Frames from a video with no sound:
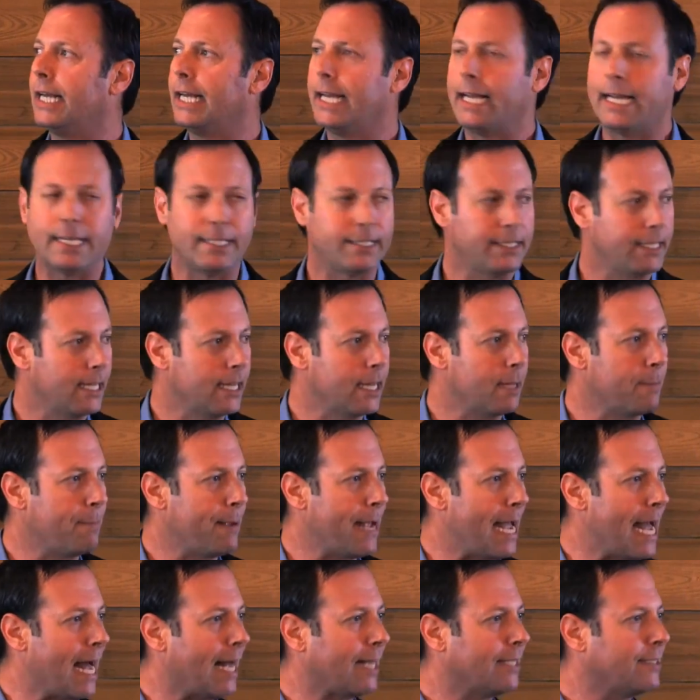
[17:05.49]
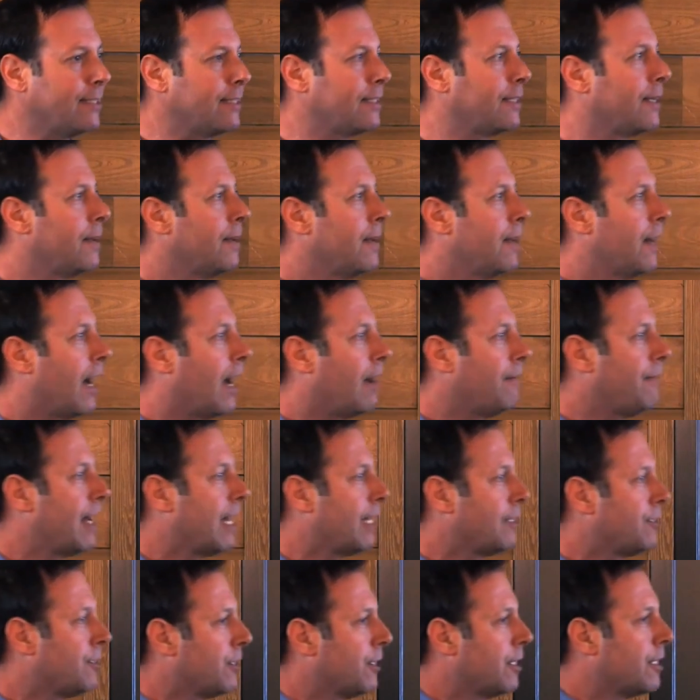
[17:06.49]
is in the past, I've
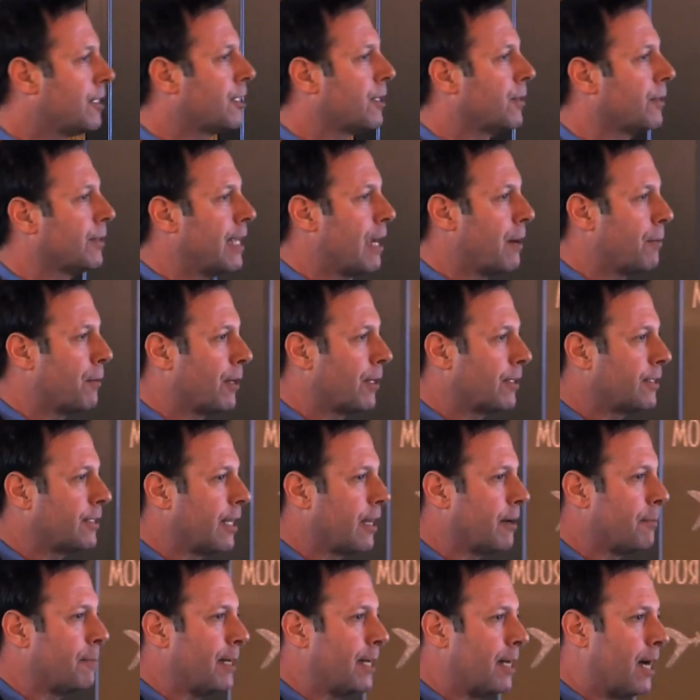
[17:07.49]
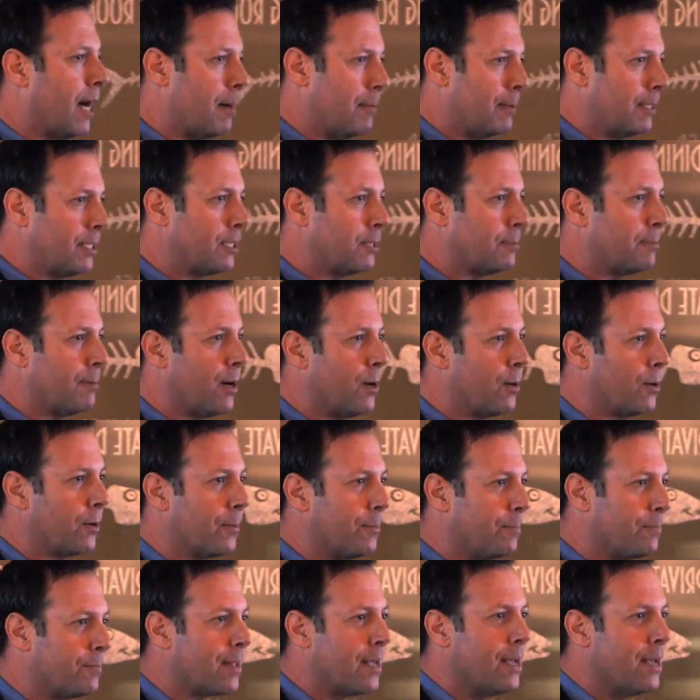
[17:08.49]
had traditional networks that have been hub and spoke.